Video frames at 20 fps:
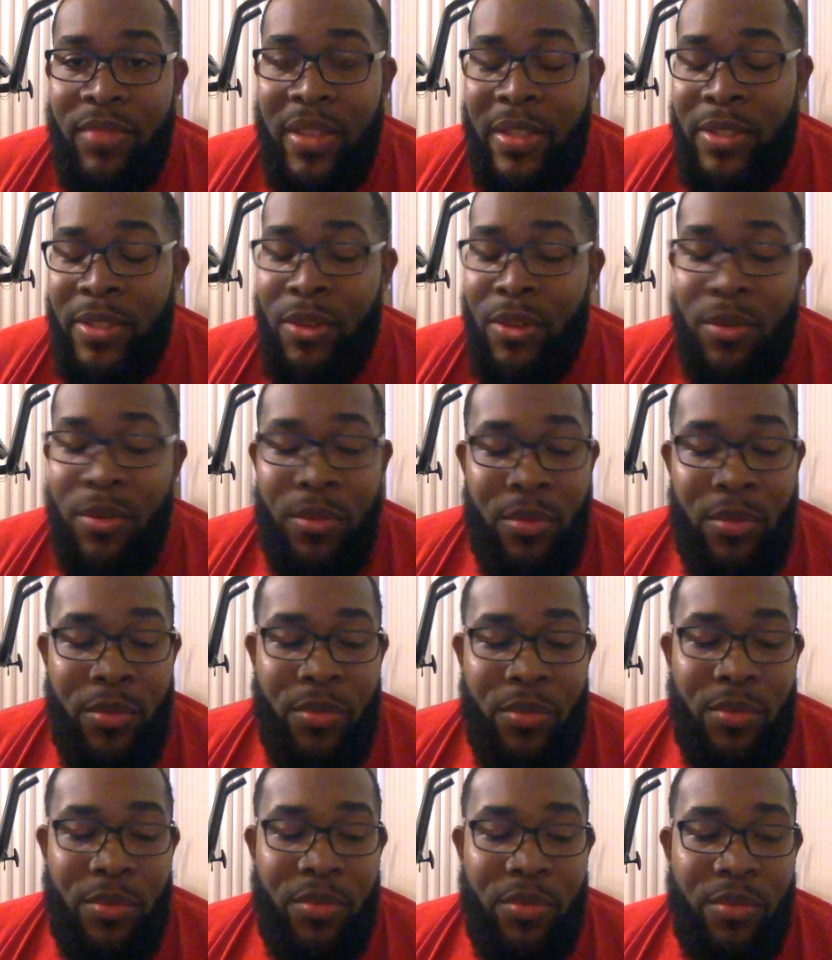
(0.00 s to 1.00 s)
So
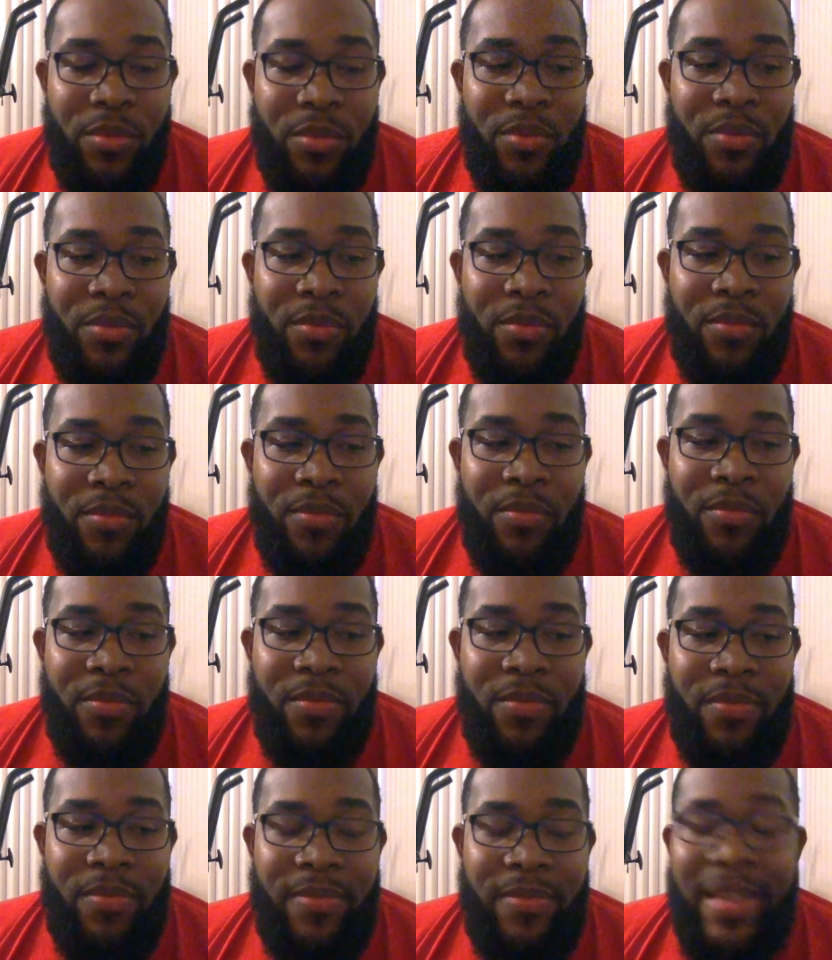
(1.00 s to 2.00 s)

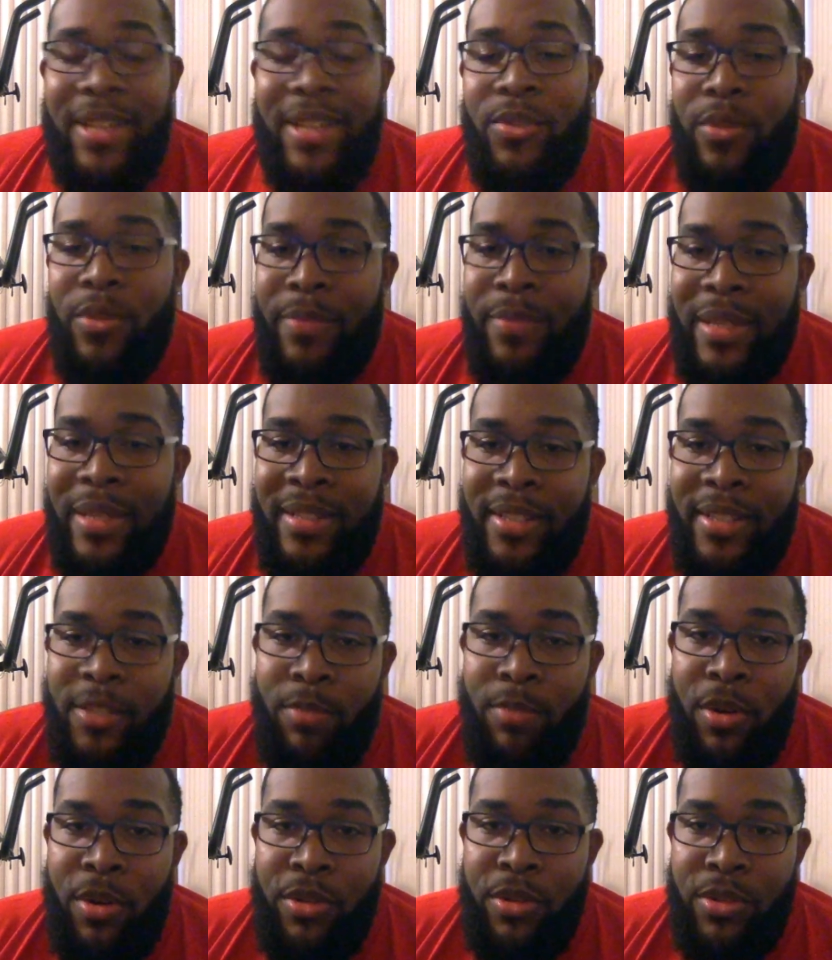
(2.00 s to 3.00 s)
that's what makes this
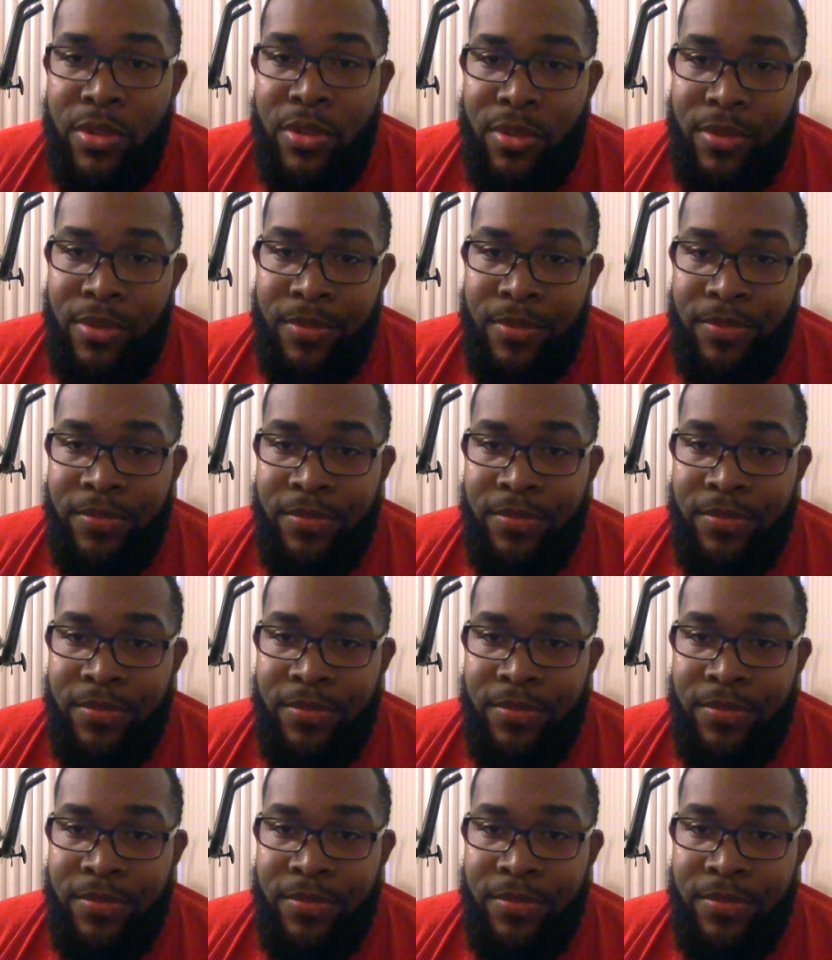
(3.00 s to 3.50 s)
personal.